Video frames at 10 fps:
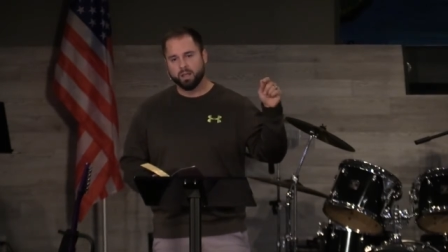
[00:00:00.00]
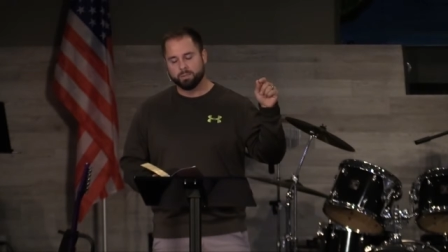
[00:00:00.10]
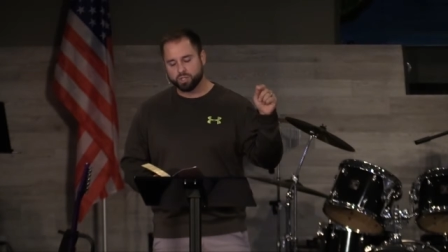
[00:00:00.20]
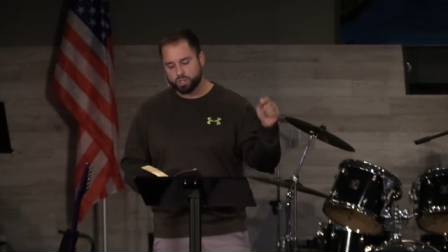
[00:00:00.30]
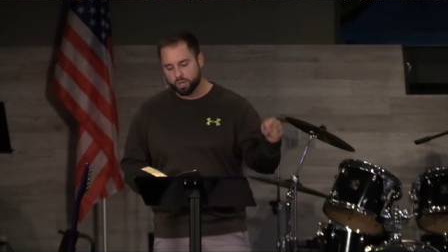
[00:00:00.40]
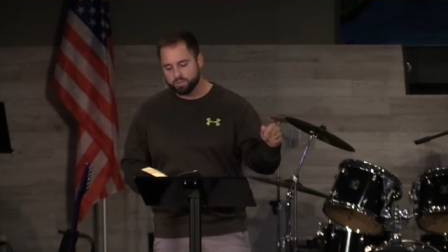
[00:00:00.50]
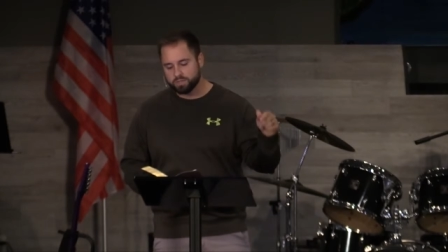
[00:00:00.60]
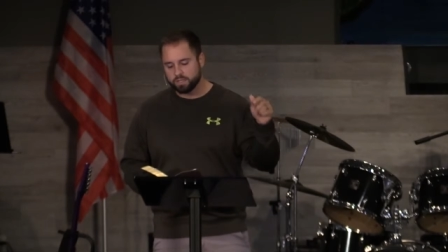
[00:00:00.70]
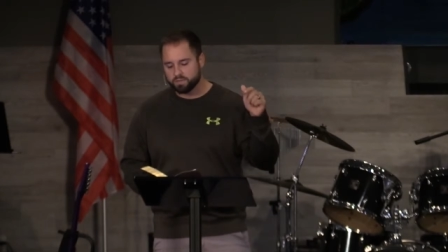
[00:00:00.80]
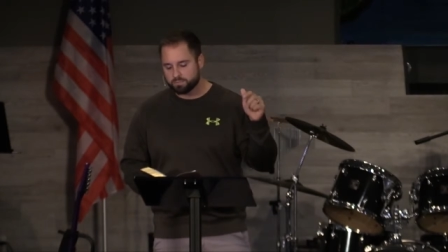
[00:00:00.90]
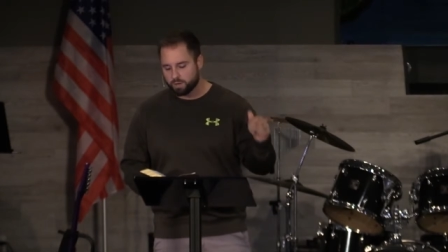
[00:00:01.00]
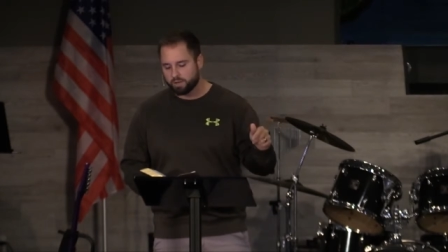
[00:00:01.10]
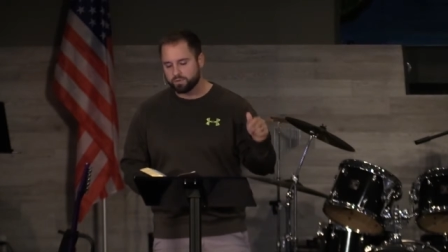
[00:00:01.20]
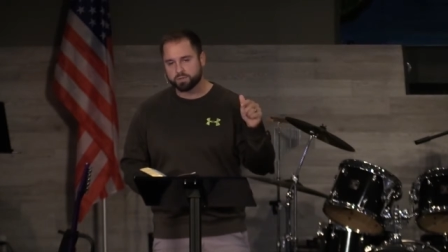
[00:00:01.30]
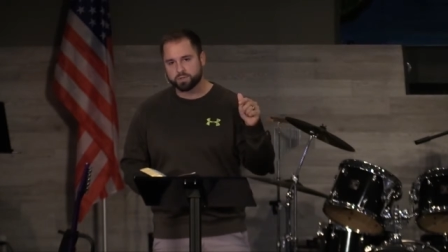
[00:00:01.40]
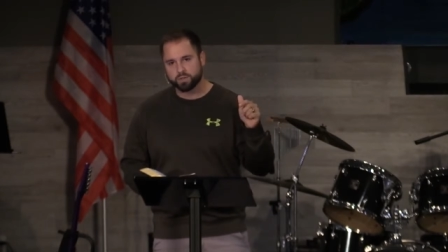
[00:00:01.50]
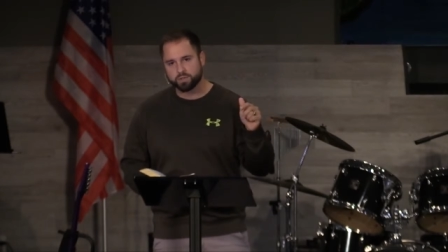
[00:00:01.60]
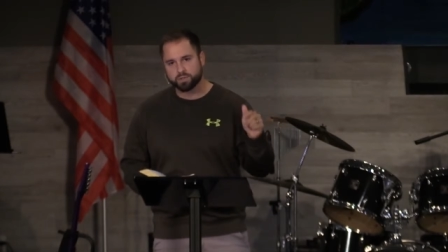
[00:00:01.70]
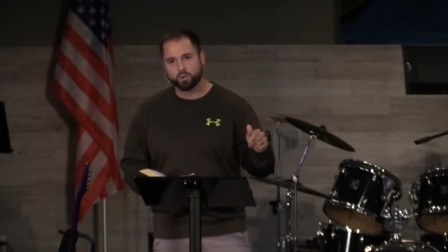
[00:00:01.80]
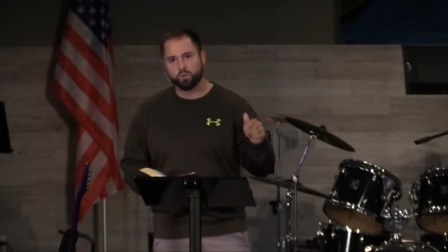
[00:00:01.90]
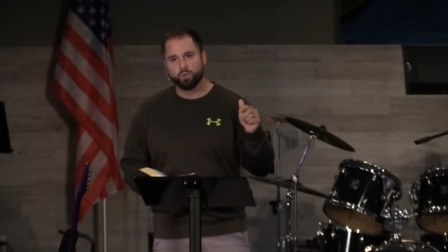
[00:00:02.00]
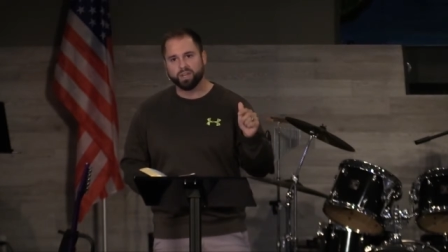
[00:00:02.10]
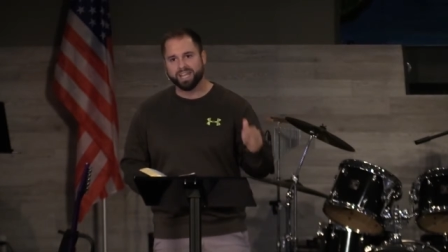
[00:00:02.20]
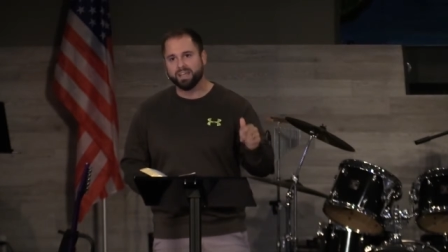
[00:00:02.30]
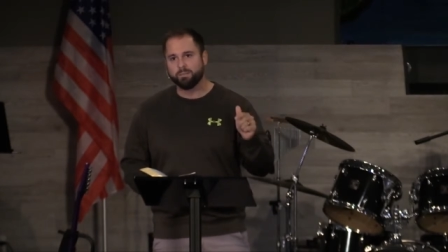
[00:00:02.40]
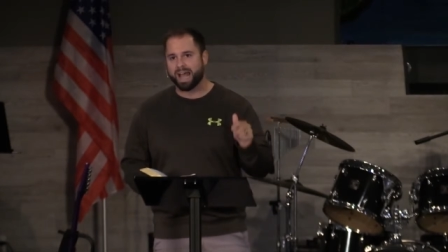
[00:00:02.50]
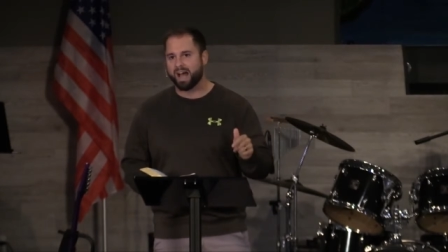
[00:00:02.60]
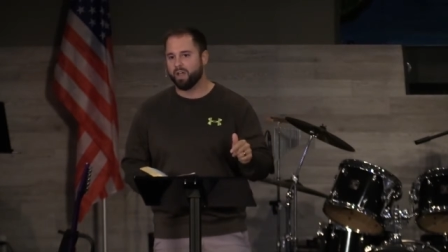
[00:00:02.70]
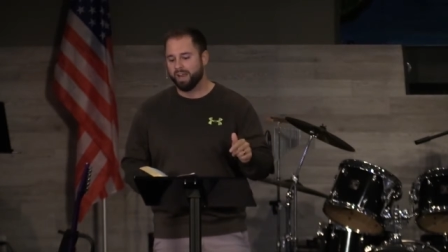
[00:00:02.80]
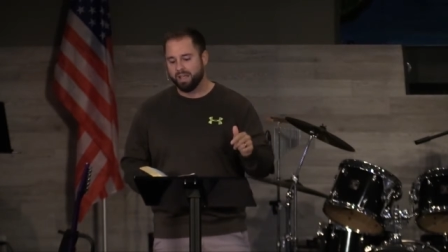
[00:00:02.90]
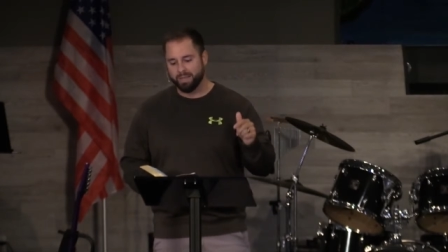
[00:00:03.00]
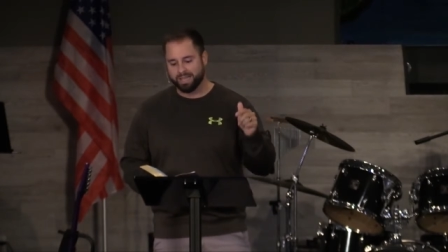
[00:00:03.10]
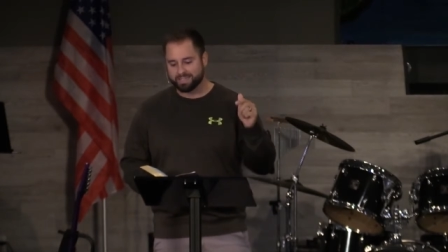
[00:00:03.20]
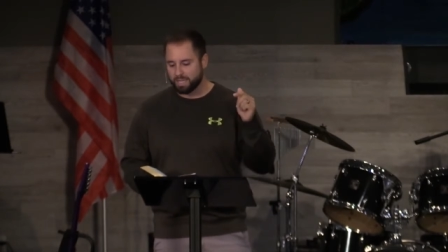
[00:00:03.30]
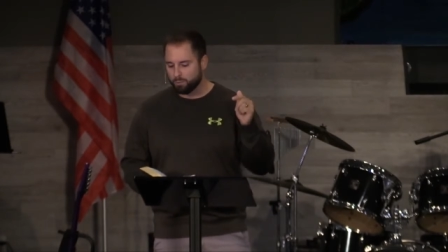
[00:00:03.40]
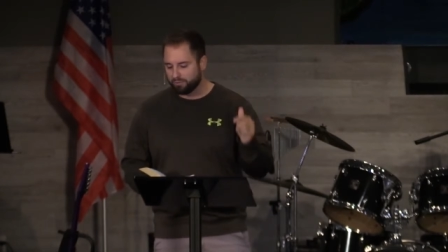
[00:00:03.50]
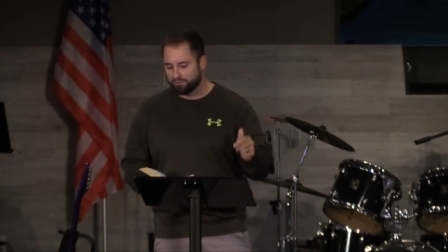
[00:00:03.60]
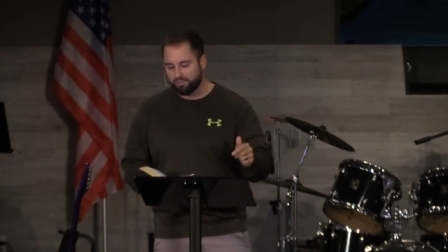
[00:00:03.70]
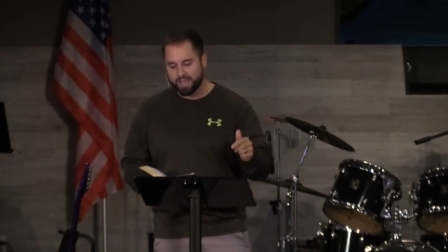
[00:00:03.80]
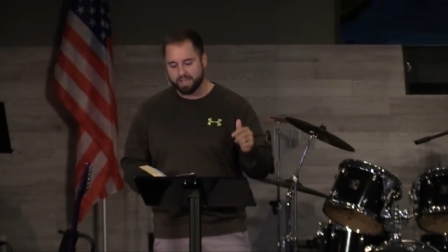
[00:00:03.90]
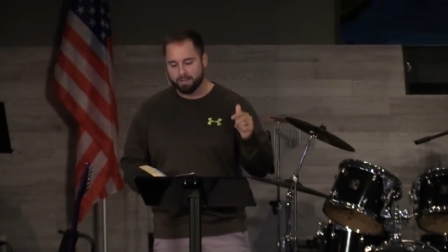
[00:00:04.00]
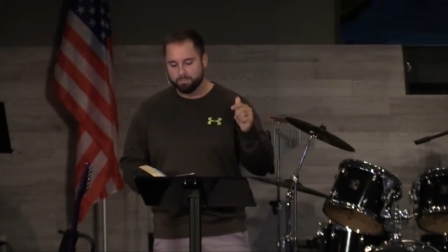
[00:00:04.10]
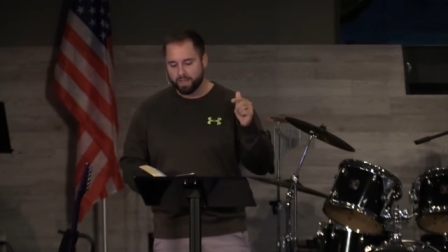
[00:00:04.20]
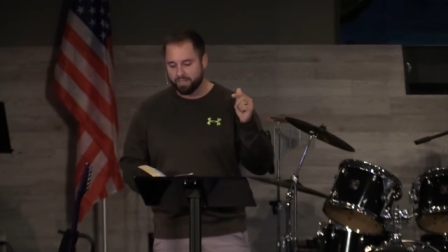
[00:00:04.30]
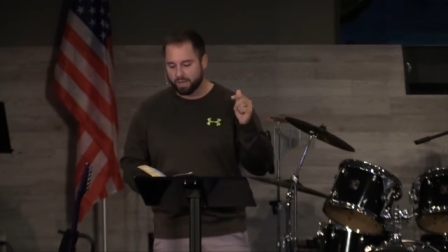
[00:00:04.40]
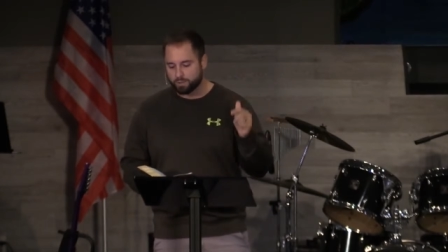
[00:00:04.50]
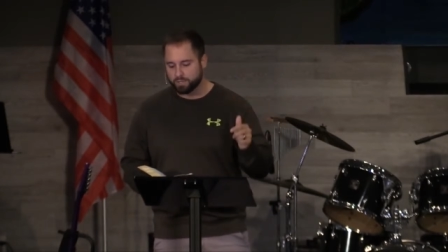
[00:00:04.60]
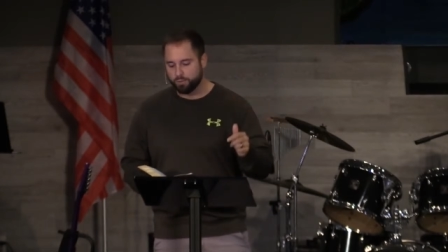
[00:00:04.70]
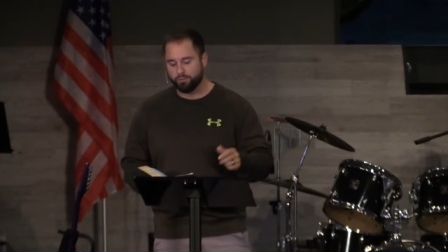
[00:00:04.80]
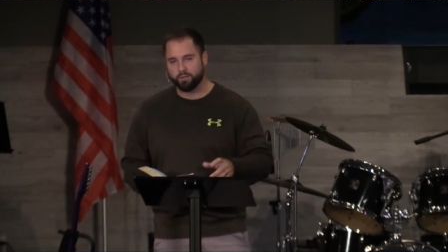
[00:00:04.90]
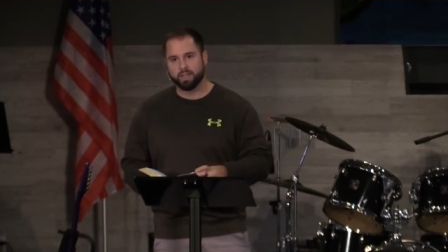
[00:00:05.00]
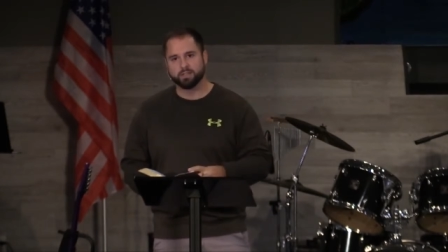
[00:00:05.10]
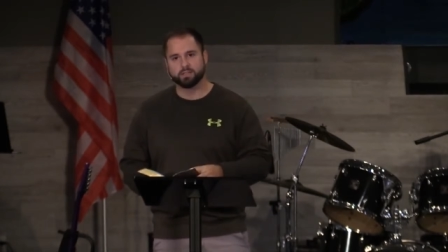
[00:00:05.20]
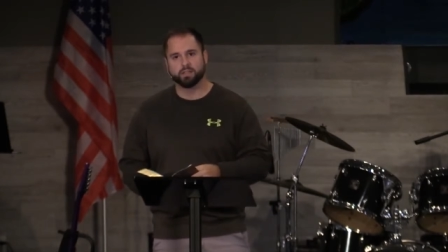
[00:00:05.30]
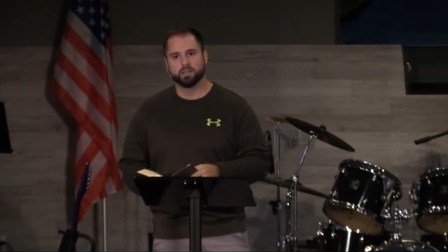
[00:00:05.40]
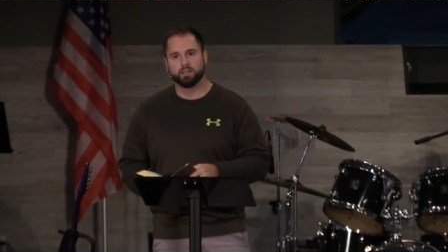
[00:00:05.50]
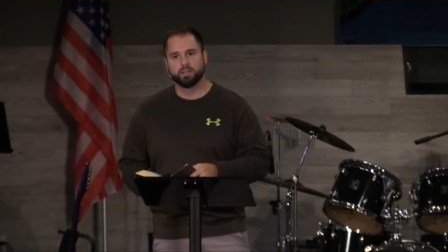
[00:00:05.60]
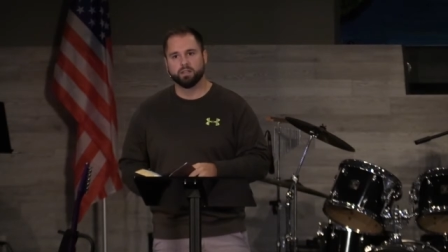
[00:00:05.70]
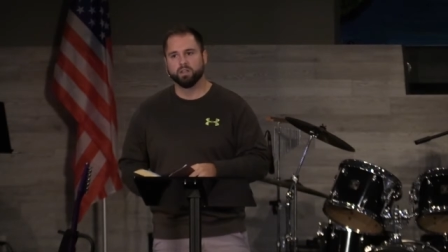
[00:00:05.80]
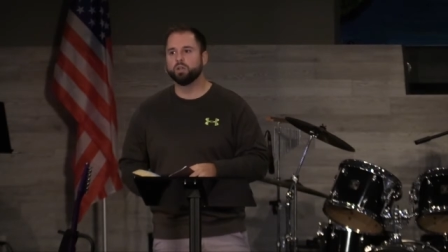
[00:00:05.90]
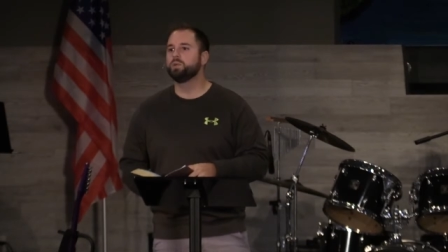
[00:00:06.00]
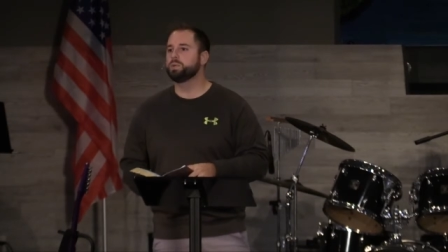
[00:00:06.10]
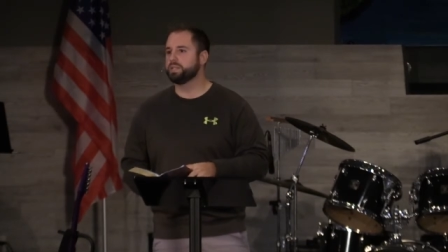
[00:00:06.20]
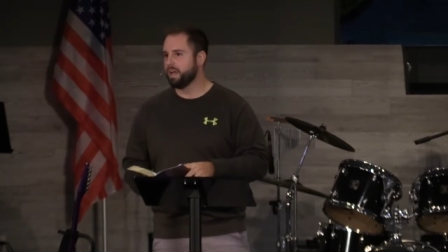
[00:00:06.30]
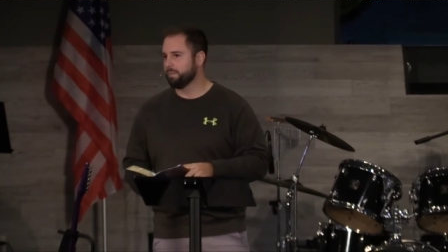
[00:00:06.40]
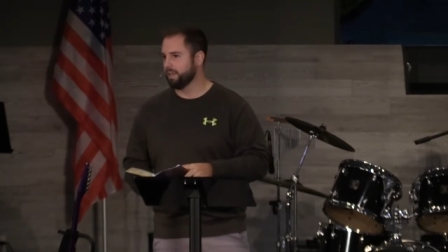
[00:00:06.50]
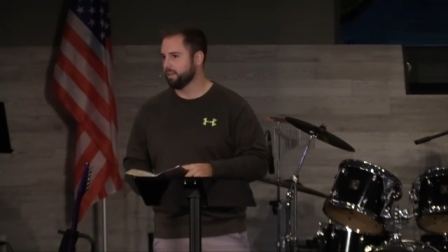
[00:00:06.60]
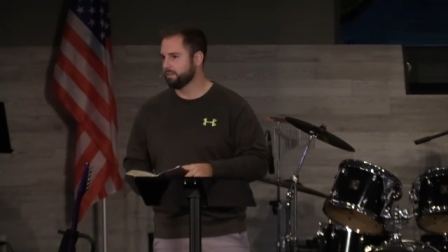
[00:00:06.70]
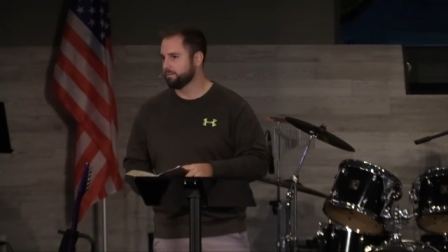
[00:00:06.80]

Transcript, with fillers: but Joseph's brothers sold him out because they were fake and they were two faced. Look who's coming